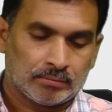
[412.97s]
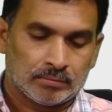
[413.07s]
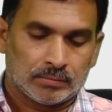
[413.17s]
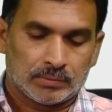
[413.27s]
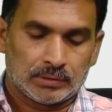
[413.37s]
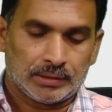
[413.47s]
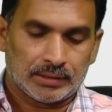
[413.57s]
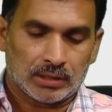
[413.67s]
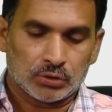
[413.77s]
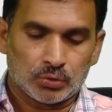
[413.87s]
It
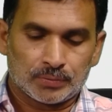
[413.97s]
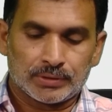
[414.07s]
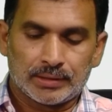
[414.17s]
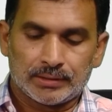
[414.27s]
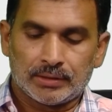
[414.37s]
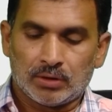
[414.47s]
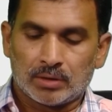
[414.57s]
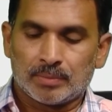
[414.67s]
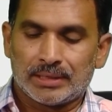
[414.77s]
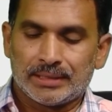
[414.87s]
assumes that the normal
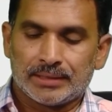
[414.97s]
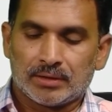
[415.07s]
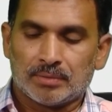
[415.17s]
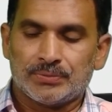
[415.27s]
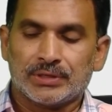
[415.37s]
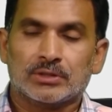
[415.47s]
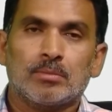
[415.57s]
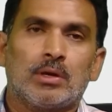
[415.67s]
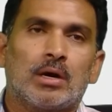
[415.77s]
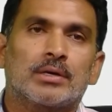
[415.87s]
data objects
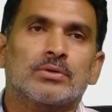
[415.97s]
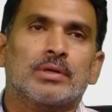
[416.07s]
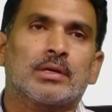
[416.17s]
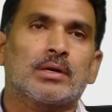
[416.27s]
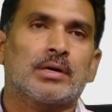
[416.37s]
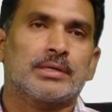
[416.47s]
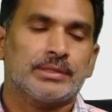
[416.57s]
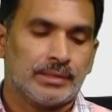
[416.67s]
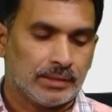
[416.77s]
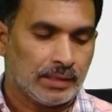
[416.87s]
belong to the large
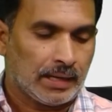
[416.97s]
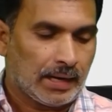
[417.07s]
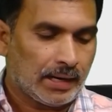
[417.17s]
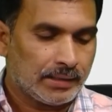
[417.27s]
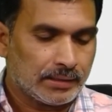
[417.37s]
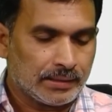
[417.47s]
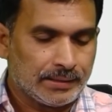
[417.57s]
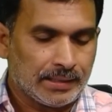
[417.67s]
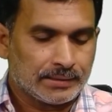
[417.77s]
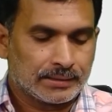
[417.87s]
and
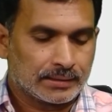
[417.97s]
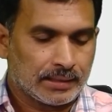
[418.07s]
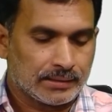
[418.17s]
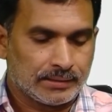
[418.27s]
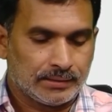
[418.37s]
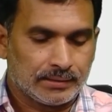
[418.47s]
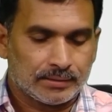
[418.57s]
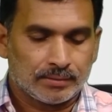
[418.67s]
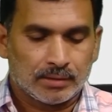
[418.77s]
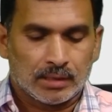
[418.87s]
dense clusters,
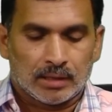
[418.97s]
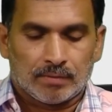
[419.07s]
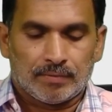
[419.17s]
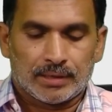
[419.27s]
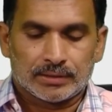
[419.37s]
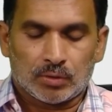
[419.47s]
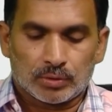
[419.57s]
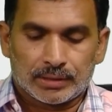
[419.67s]
whereas outliers